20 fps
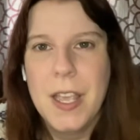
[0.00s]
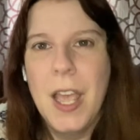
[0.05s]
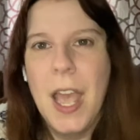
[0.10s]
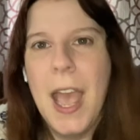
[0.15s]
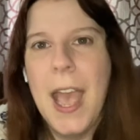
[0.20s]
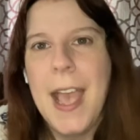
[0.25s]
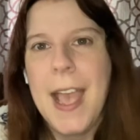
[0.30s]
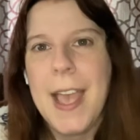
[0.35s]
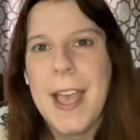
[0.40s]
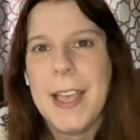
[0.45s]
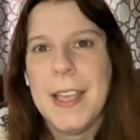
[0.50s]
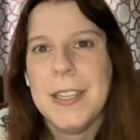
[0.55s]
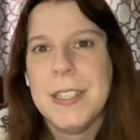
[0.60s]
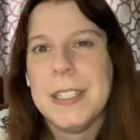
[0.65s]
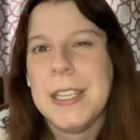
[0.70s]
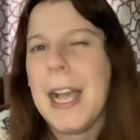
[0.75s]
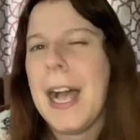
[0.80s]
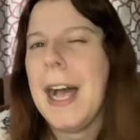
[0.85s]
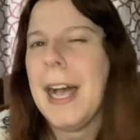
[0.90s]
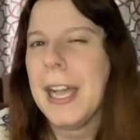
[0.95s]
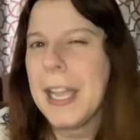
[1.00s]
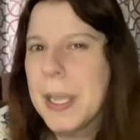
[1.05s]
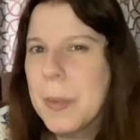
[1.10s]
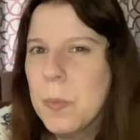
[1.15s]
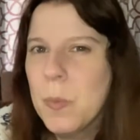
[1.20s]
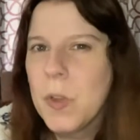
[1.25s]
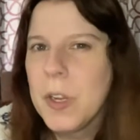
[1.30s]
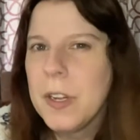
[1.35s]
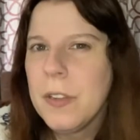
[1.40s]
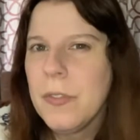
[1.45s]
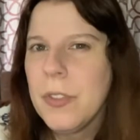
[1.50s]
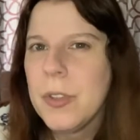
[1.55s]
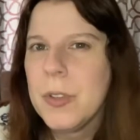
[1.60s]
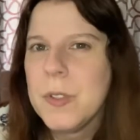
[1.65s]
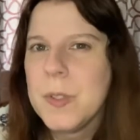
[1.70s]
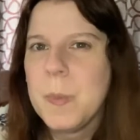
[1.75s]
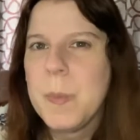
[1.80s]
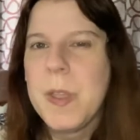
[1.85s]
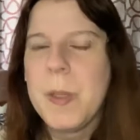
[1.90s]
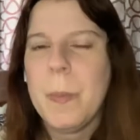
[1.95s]
And I'm one of
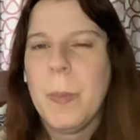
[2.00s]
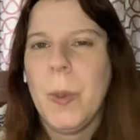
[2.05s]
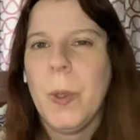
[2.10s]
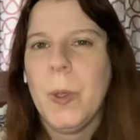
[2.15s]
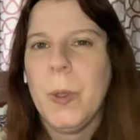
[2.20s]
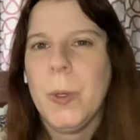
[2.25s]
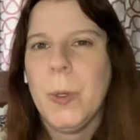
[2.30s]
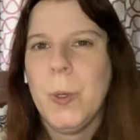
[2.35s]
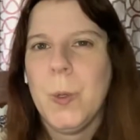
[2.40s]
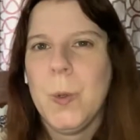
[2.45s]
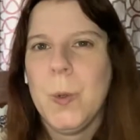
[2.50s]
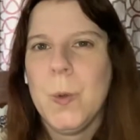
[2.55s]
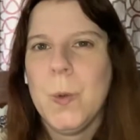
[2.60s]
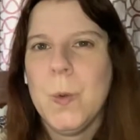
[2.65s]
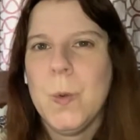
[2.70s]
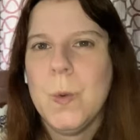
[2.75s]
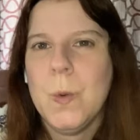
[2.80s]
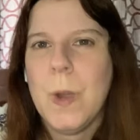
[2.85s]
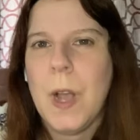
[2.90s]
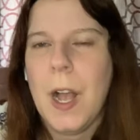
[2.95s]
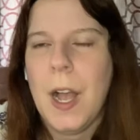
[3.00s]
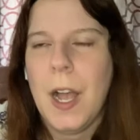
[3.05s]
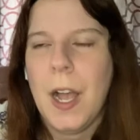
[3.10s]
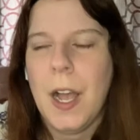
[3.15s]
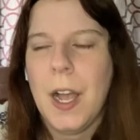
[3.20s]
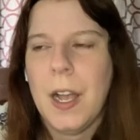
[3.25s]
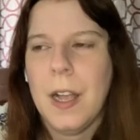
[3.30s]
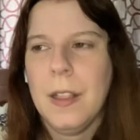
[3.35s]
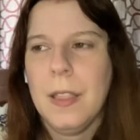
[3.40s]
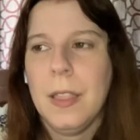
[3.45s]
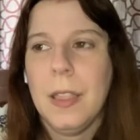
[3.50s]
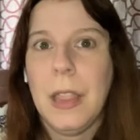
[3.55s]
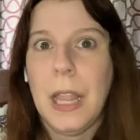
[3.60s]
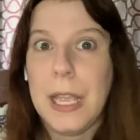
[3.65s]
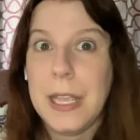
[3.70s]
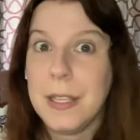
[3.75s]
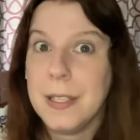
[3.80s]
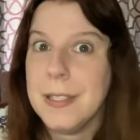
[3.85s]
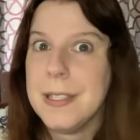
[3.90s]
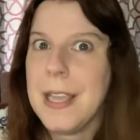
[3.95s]
those people who
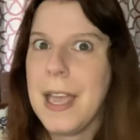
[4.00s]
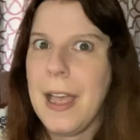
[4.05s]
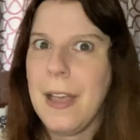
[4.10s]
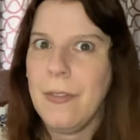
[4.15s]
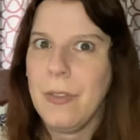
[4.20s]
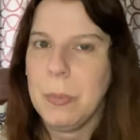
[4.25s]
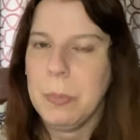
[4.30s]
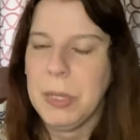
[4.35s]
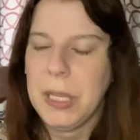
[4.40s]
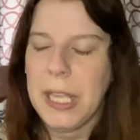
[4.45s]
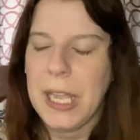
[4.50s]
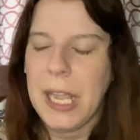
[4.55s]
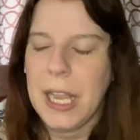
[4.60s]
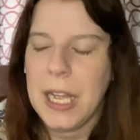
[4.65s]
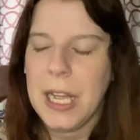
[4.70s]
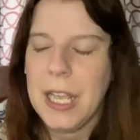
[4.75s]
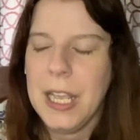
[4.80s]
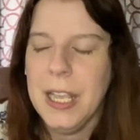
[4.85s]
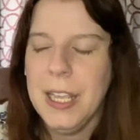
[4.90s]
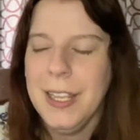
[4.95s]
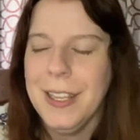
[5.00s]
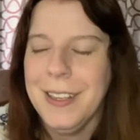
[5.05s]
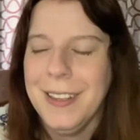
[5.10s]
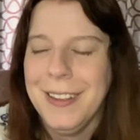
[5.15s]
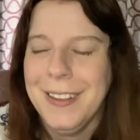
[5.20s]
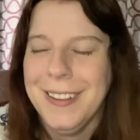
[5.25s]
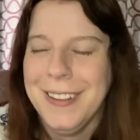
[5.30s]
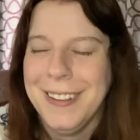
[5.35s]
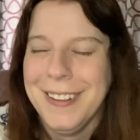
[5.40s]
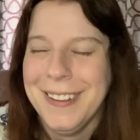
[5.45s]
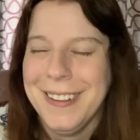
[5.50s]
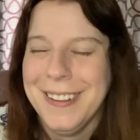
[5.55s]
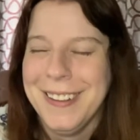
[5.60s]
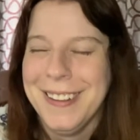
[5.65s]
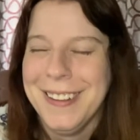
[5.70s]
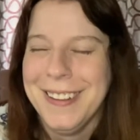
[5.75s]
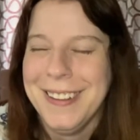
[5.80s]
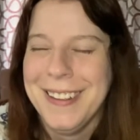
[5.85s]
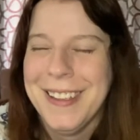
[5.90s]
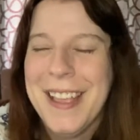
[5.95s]
likes to have a plan.
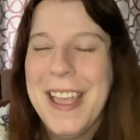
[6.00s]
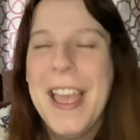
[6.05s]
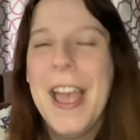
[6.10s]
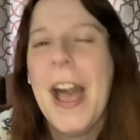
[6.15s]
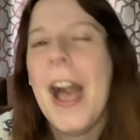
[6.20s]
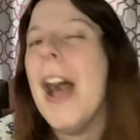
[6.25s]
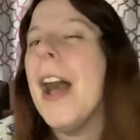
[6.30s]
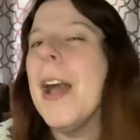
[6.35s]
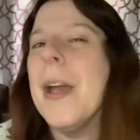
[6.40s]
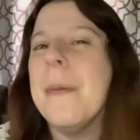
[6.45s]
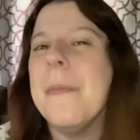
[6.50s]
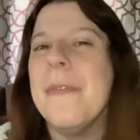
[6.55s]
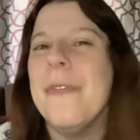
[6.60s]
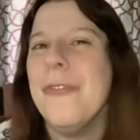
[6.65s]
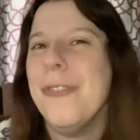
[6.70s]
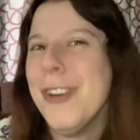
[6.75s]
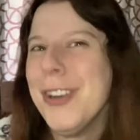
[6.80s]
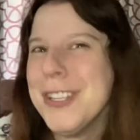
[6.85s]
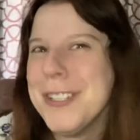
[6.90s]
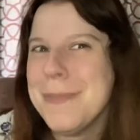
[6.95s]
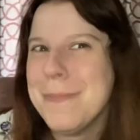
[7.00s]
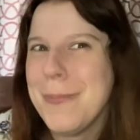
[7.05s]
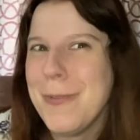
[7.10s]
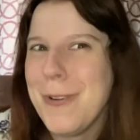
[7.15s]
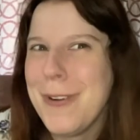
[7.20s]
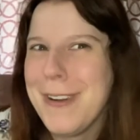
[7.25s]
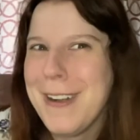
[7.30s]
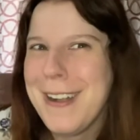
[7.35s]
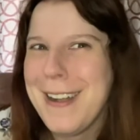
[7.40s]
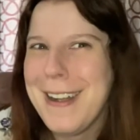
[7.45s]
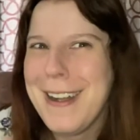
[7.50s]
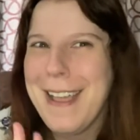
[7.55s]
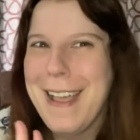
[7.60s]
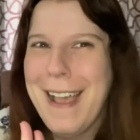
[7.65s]
I'm firstborn,